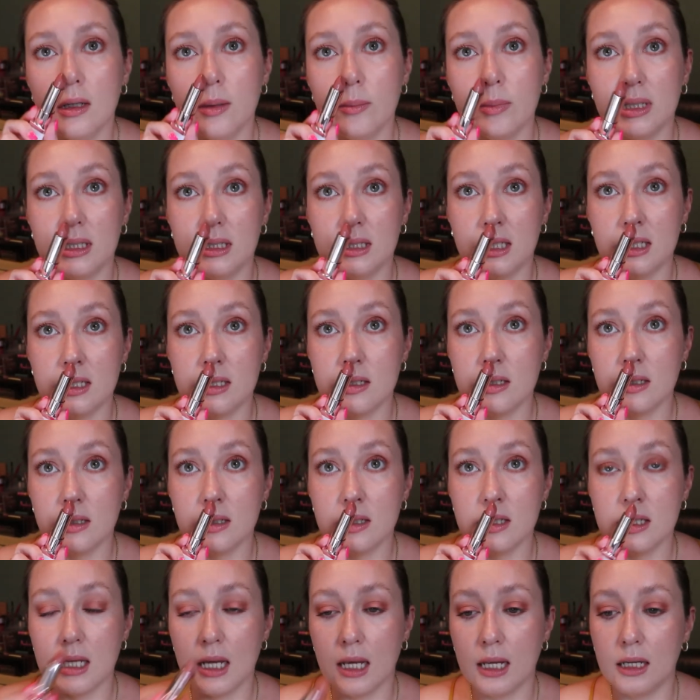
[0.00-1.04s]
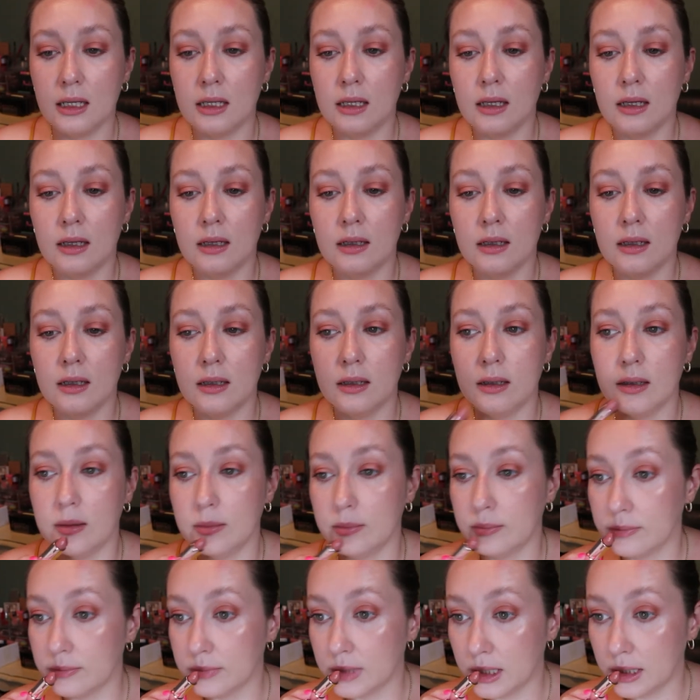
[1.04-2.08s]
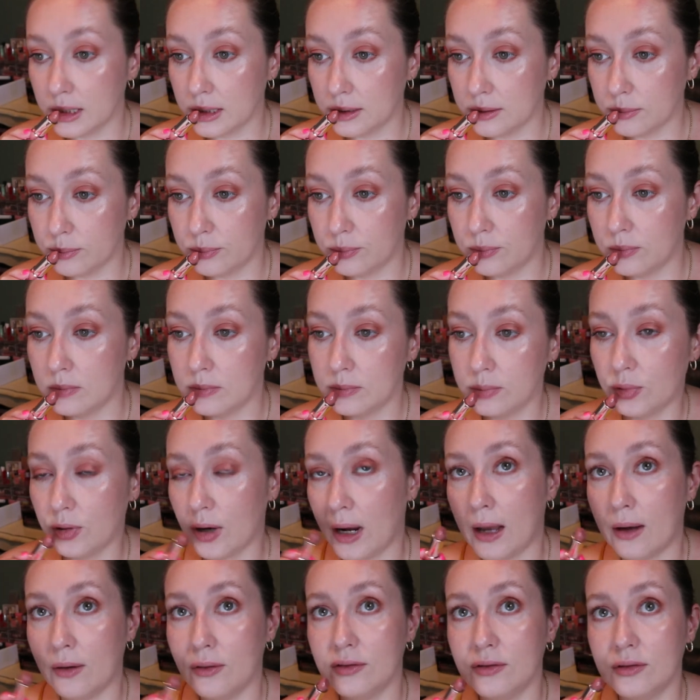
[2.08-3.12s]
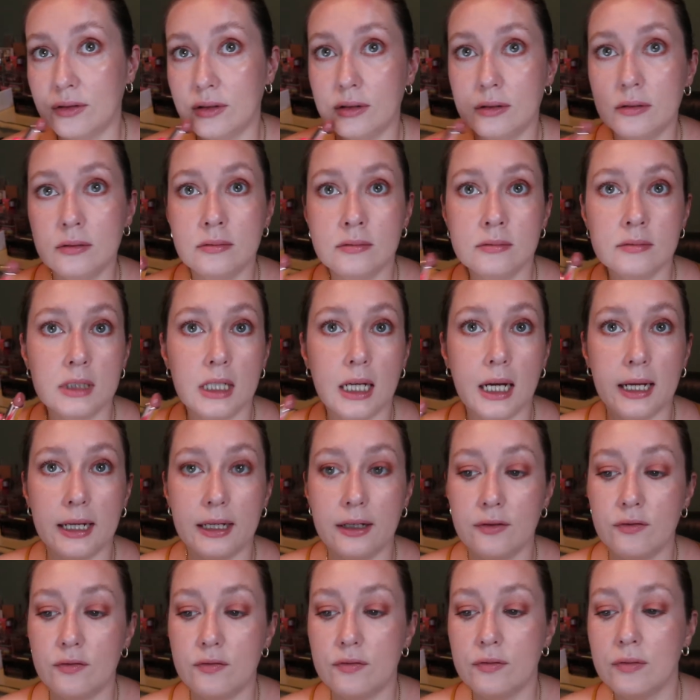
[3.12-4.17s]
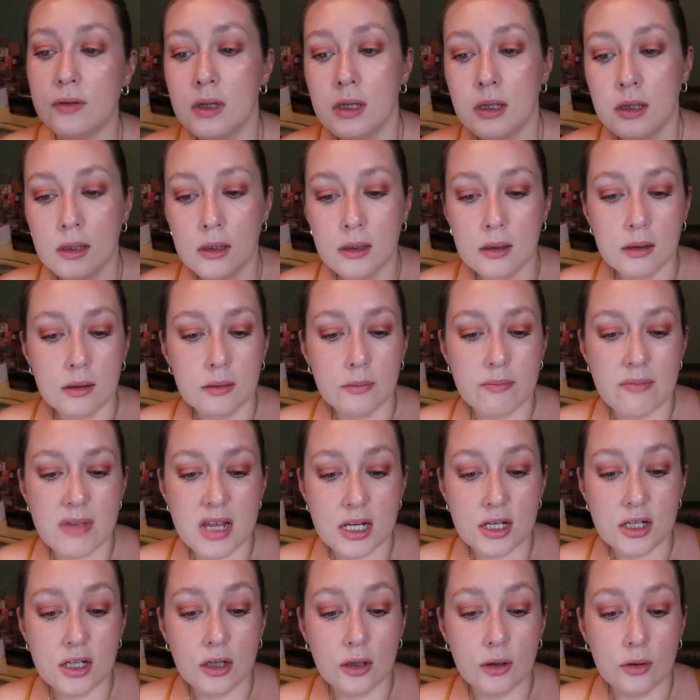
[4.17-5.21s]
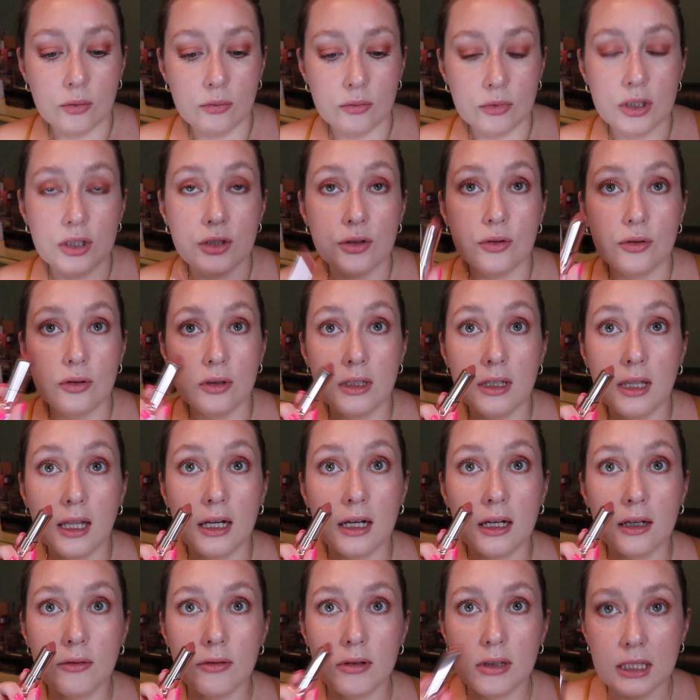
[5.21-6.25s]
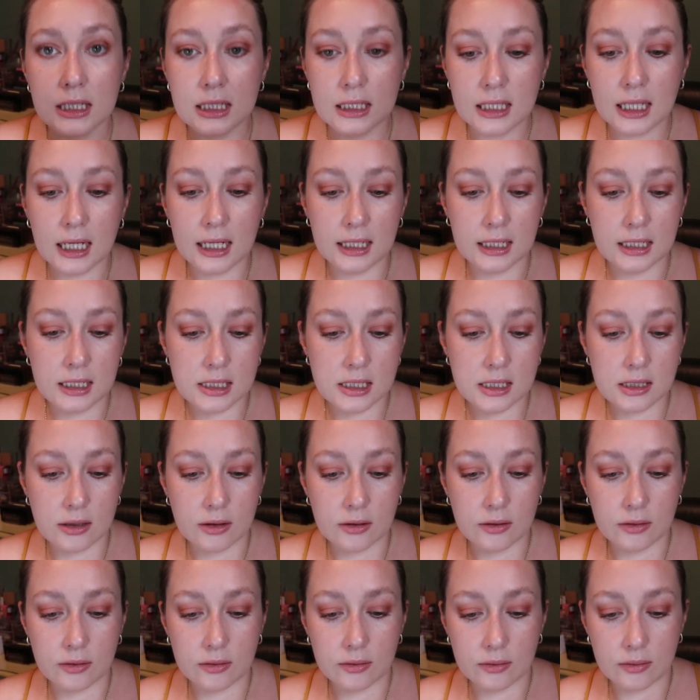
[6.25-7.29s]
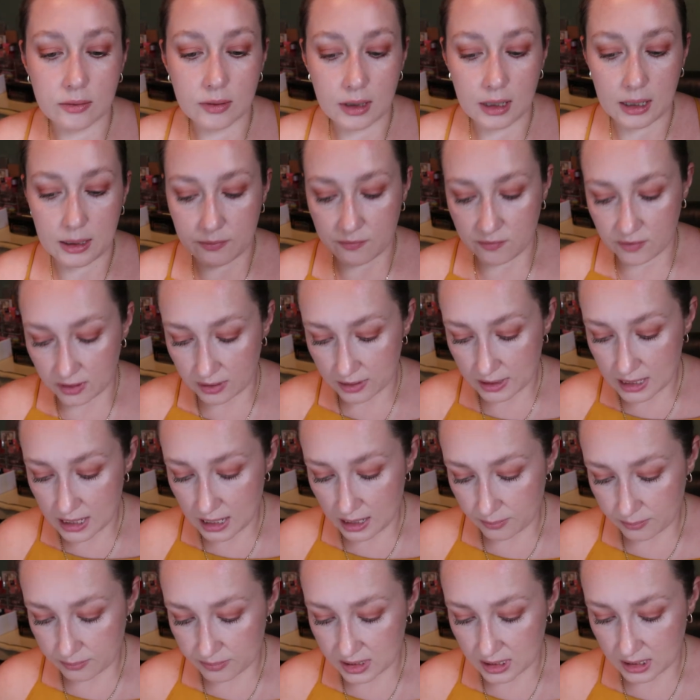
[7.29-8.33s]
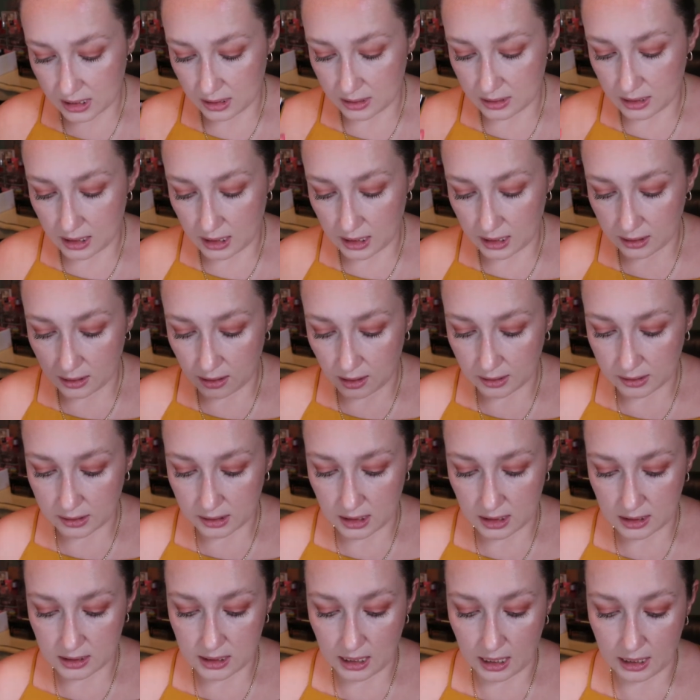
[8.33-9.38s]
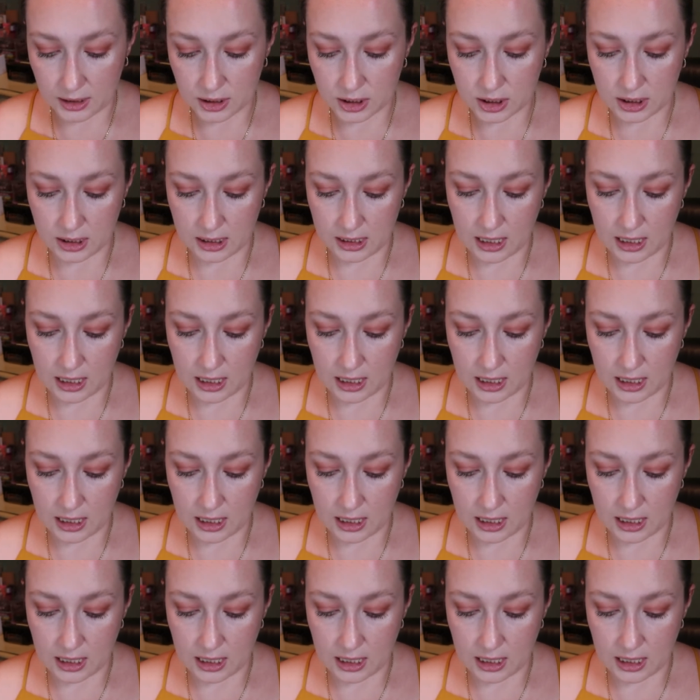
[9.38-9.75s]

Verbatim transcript: But this looks like um, a brown kind of mid-tone nude that I really like. So I'm very happy that I got this actually.